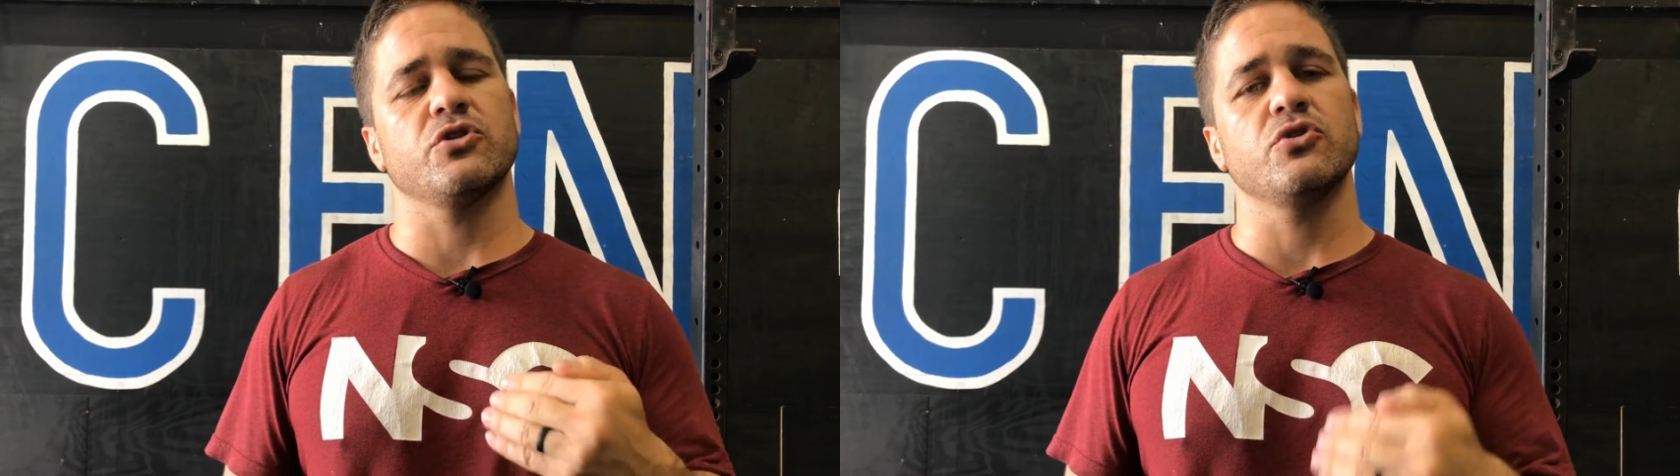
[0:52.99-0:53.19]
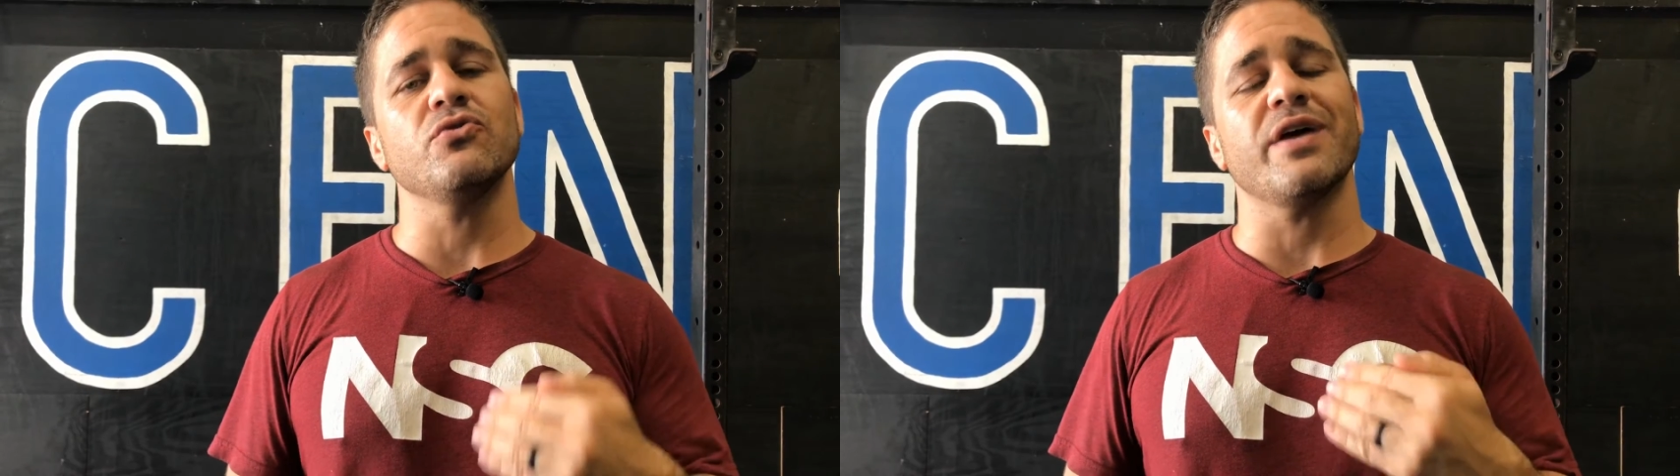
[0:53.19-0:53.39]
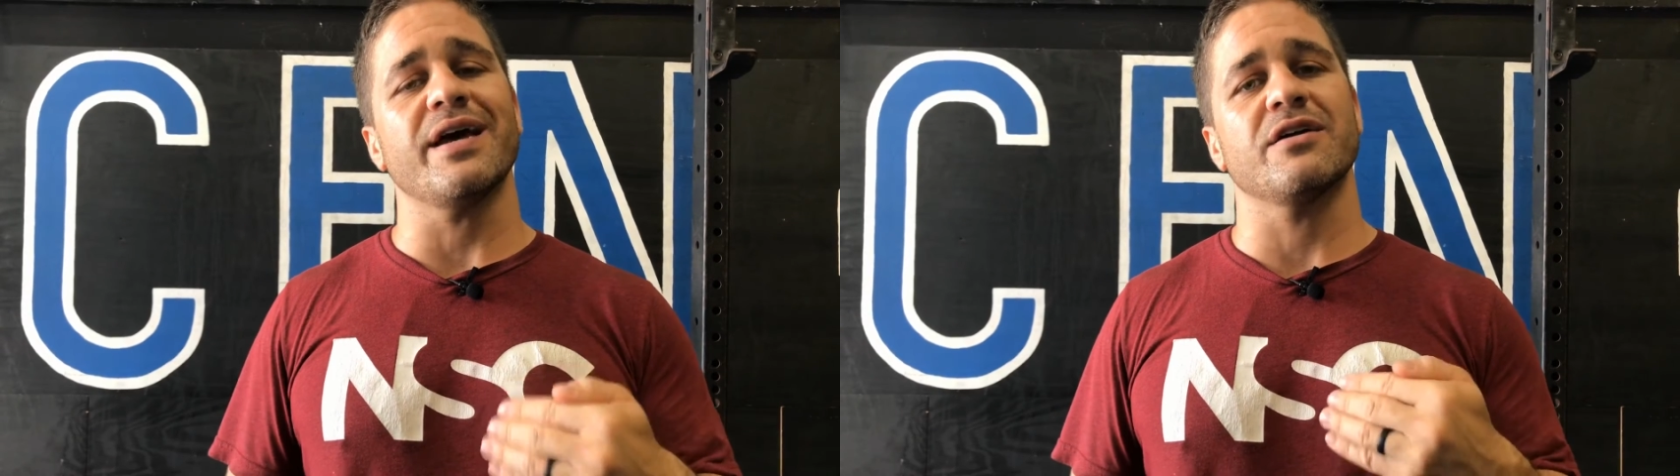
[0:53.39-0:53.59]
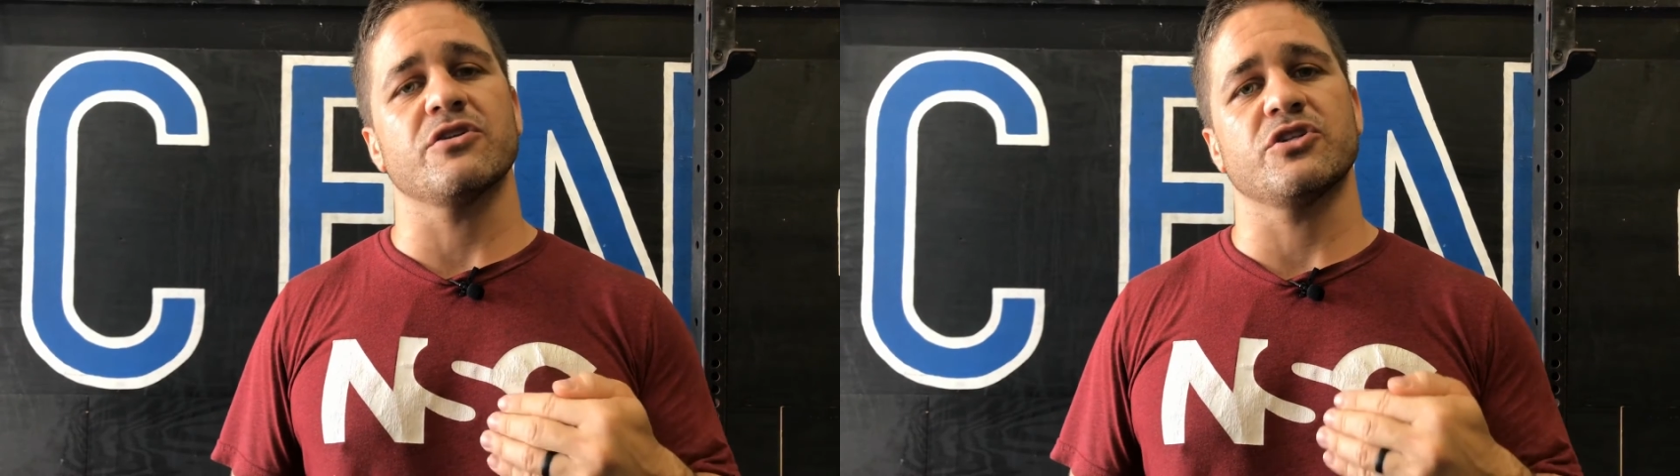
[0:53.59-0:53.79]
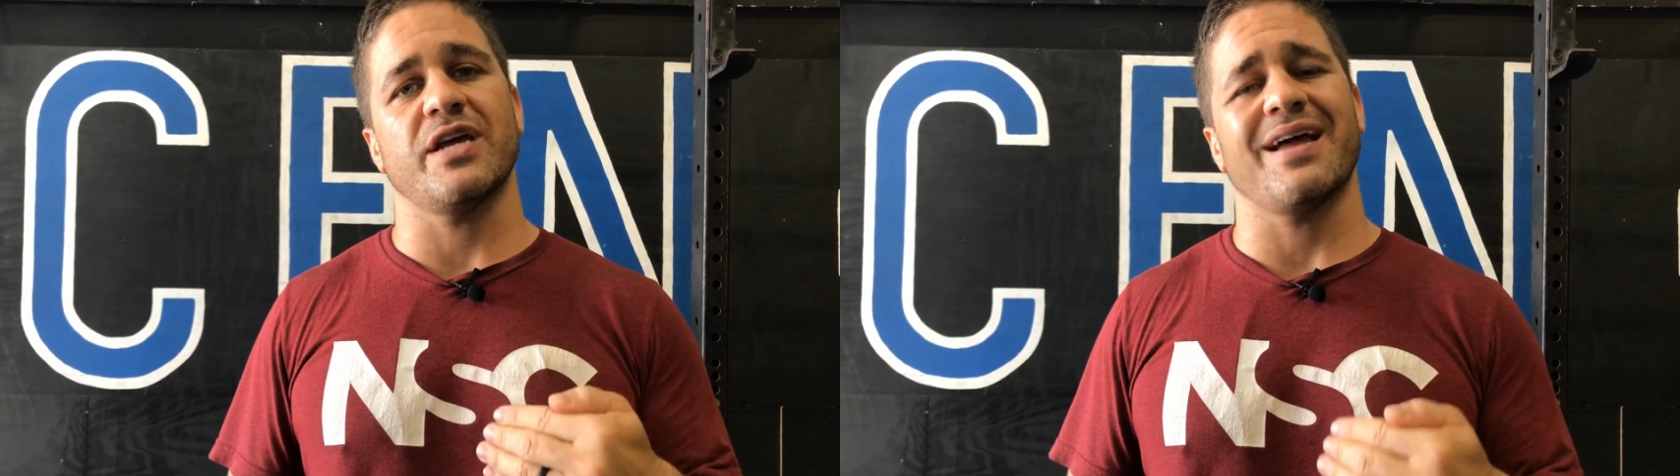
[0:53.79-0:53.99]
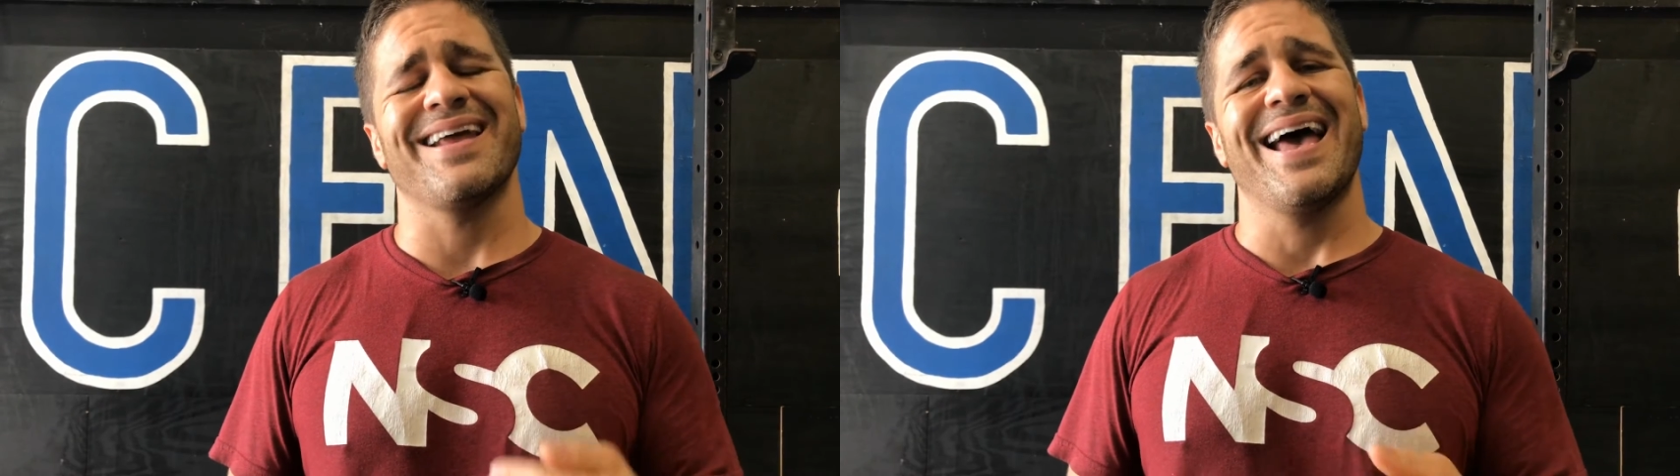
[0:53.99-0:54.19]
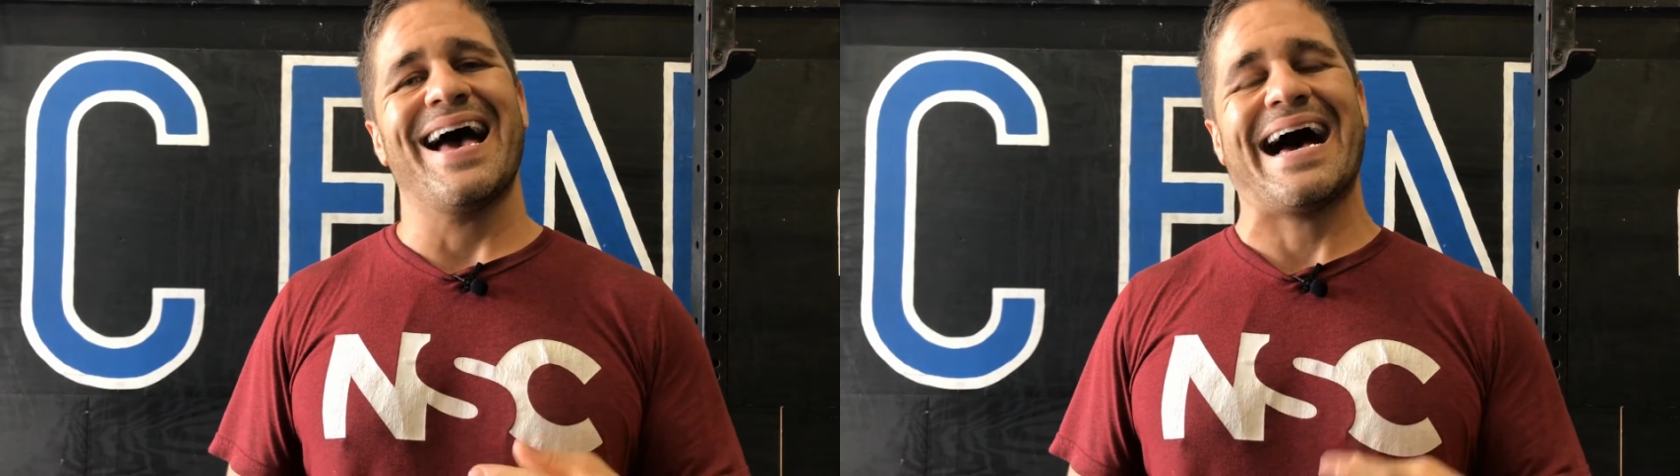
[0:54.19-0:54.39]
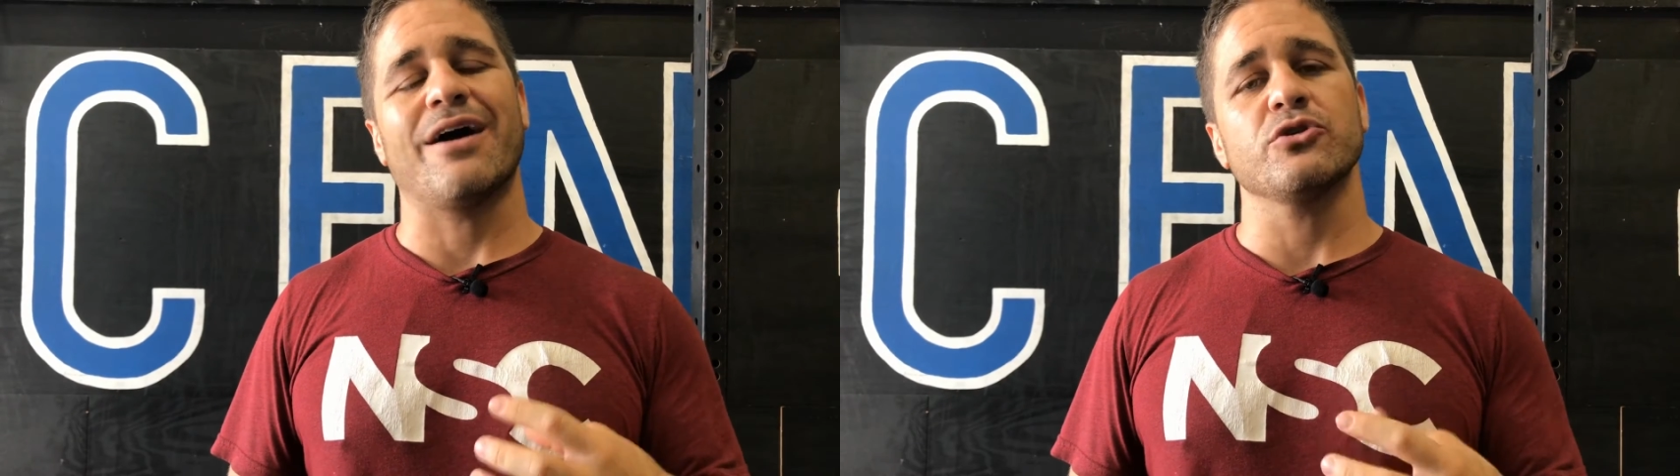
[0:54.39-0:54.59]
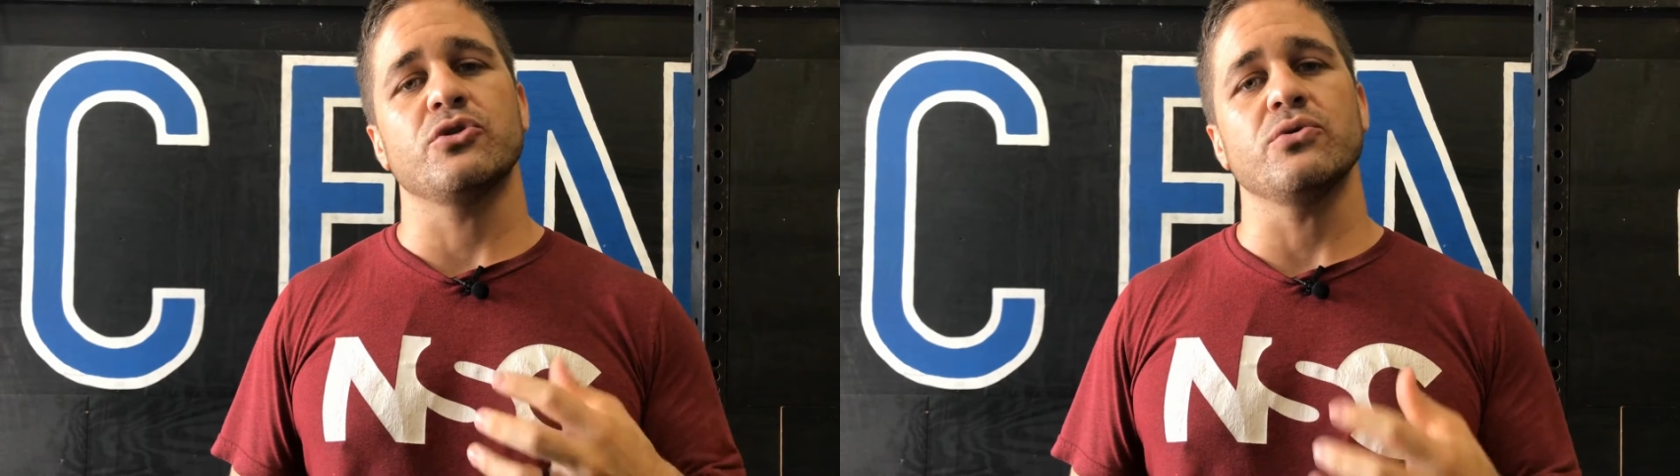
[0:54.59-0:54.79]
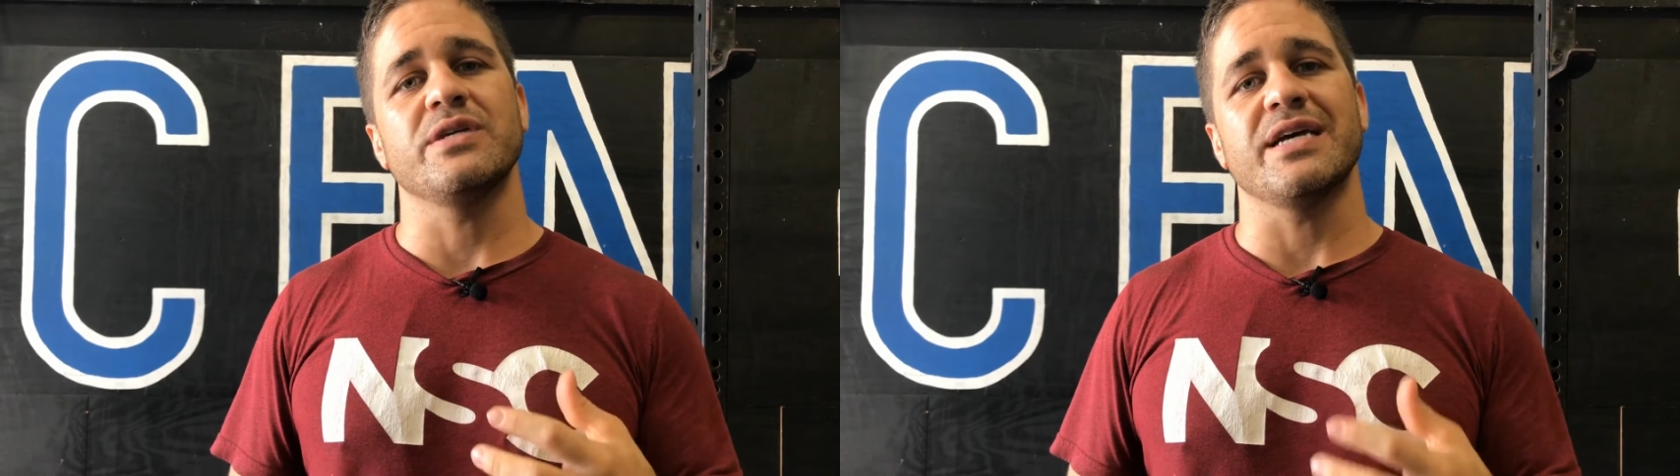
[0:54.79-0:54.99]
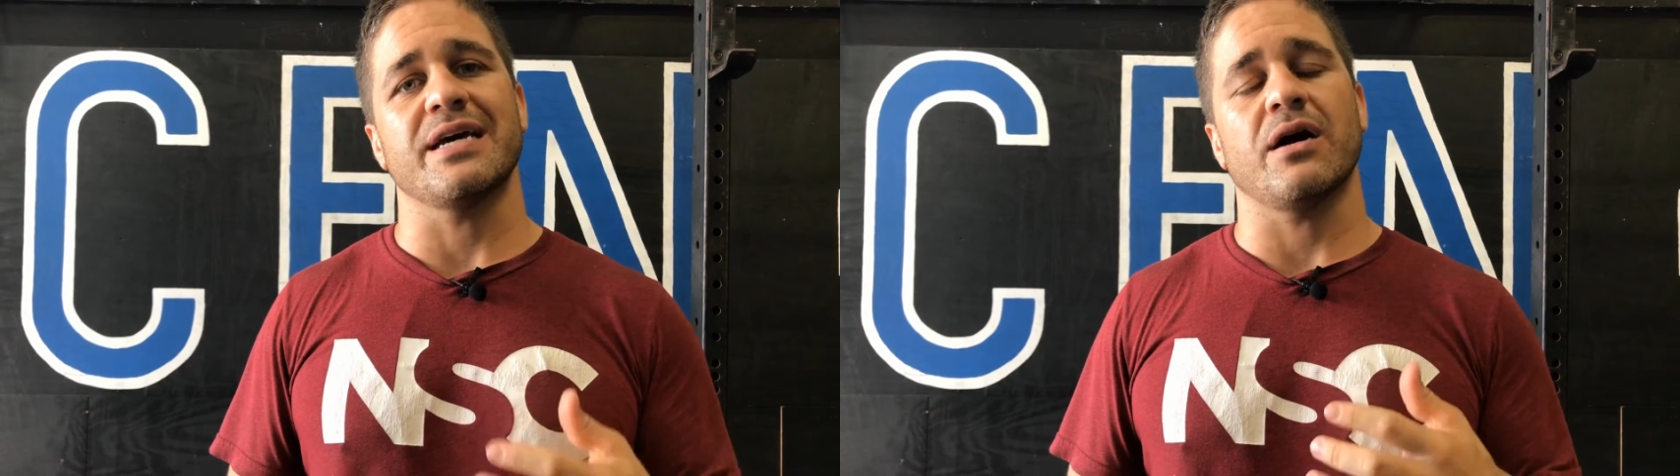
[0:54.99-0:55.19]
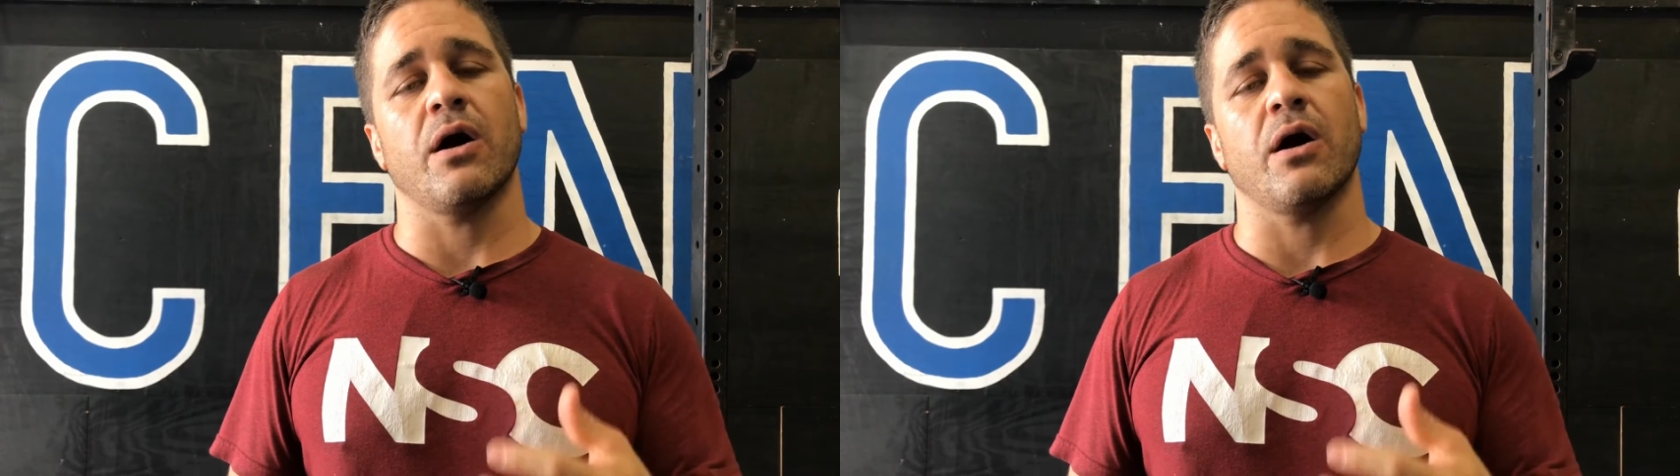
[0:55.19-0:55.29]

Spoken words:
do they understand how to get